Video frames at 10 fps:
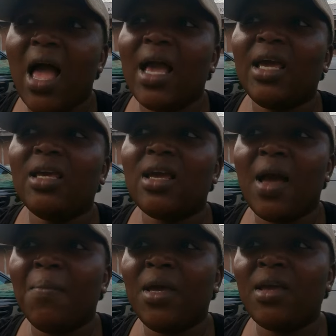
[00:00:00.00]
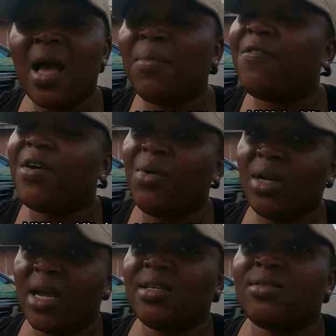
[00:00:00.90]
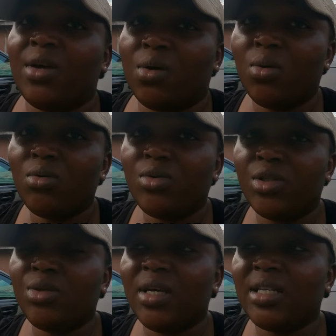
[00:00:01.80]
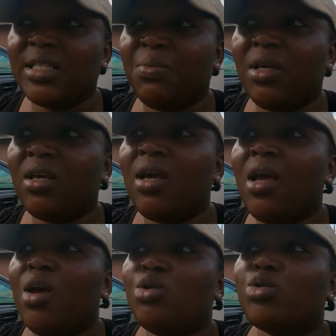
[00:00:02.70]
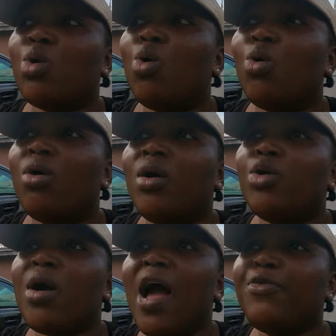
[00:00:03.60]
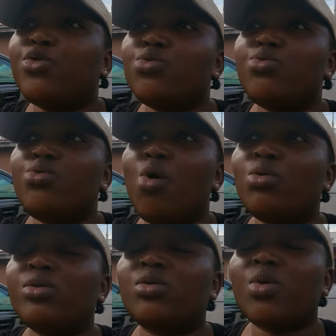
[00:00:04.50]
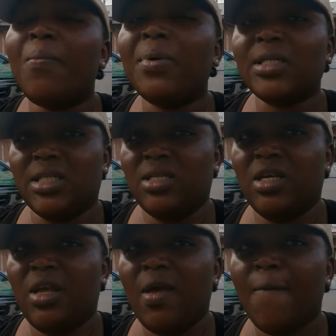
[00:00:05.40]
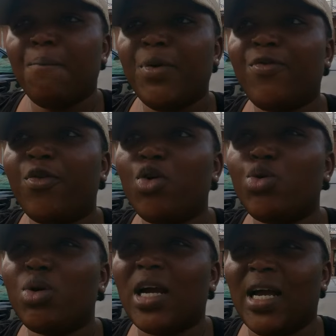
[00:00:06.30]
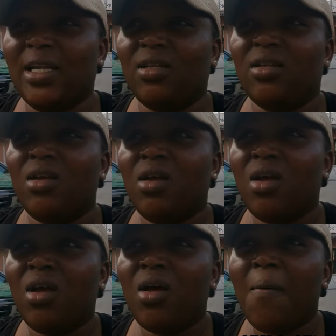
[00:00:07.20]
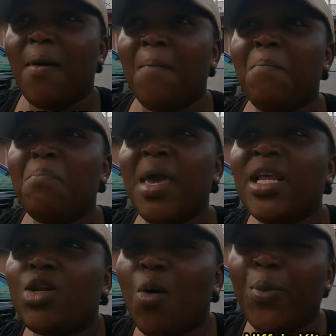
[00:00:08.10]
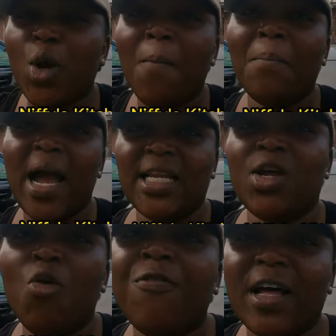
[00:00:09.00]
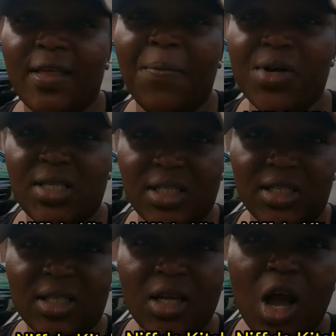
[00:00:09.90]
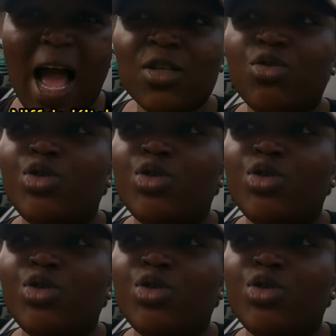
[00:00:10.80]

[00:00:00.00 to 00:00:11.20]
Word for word: I am a, I'm a very nice girl, do you get me? Yeah. So you have to know somebody before you can made up your mind over the person. Yeah.